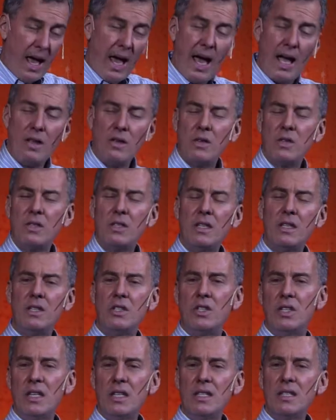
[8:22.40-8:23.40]
And you see
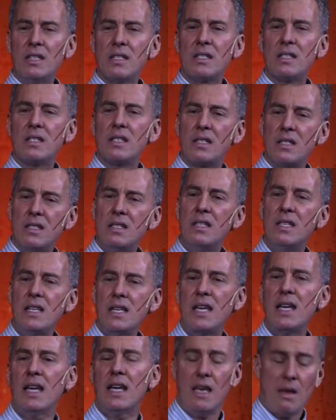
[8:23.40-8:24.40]
Jesus
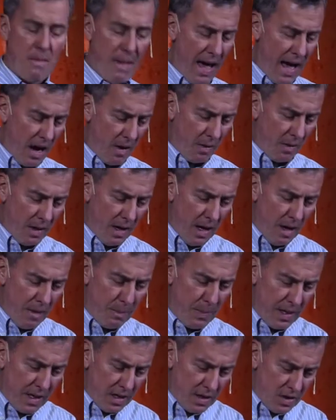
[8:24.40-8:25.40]
seeking him
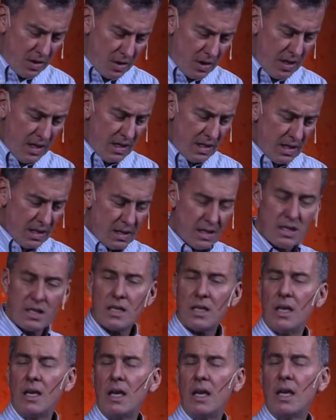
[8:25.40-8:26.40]
out because
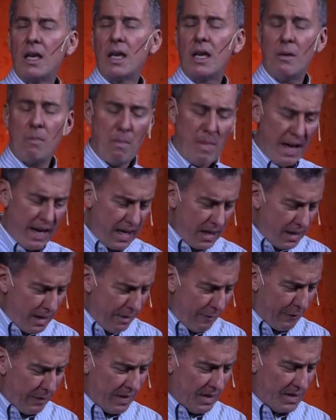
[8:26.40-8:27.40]
Jesus can make a
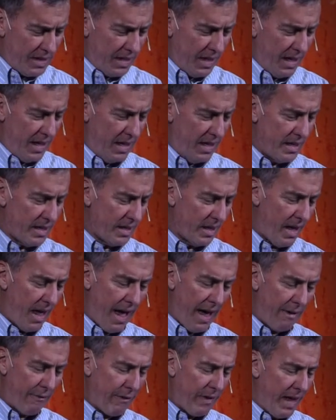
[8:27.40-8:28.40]
difference in his
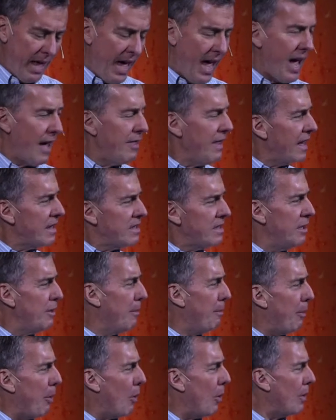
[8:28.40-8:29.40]
life. And that's an
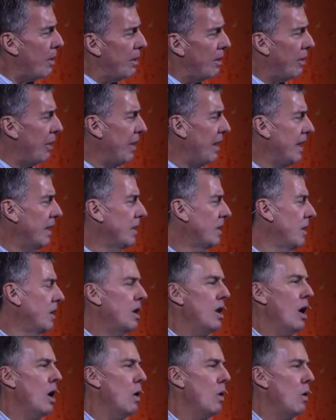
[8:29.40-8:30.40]
important thing to
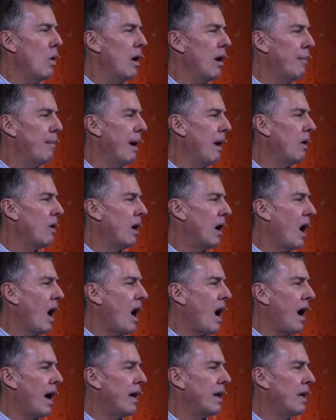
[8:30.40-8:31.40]
know about
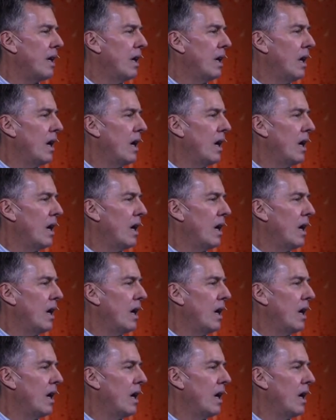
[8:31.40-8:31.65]
God.